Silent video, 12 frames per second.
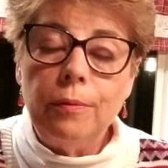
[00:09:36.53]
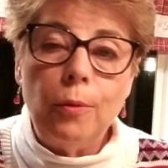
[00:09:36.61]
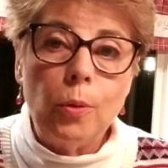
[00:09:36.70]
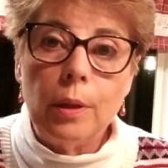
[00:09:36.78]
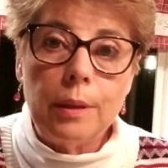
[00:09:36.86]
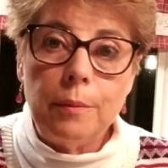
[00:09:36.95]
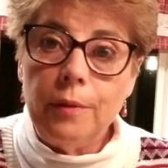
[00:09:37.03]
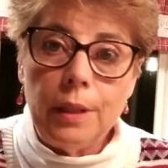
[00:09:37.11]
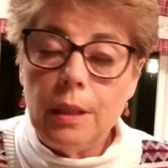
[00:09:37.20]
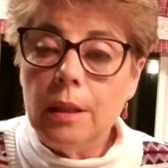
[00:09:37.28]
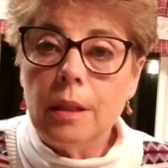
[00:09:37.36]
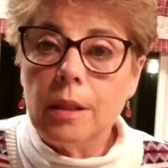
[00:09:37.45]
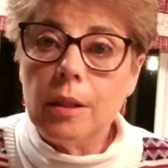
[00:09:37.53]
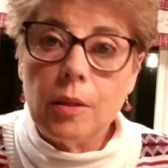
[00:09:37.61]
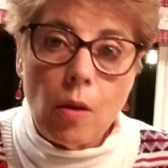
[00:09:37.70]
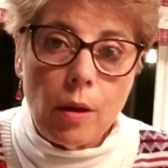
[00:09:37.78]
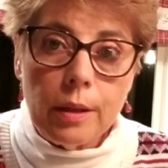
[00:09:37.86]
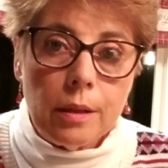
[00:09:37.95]
for a vanilla
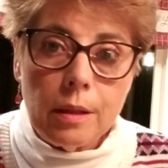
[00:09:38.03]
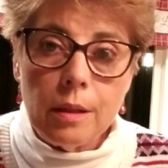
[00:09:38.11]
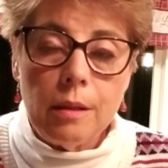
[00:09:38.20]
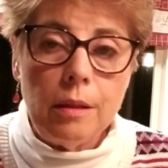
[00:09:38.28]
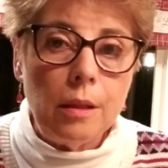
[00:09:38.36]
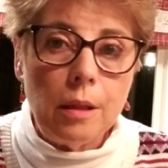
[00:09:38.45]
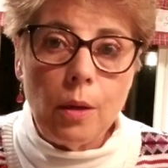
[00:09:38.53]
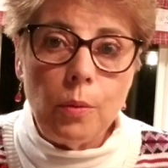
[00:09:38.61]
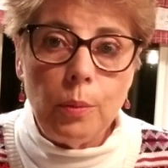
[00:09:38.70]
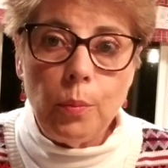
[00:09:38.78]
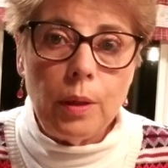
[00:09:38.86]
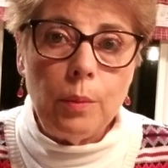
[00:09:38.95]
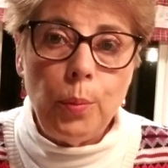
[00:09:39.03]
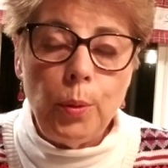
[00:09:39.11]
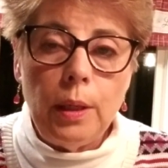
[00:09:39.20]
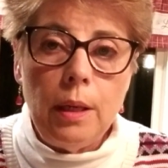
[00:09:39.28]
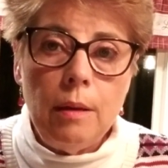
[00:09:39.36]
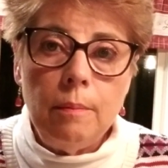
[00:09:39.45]
sauce to go with bread
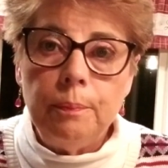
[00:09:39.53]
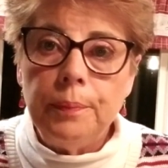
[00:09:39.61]
pudding.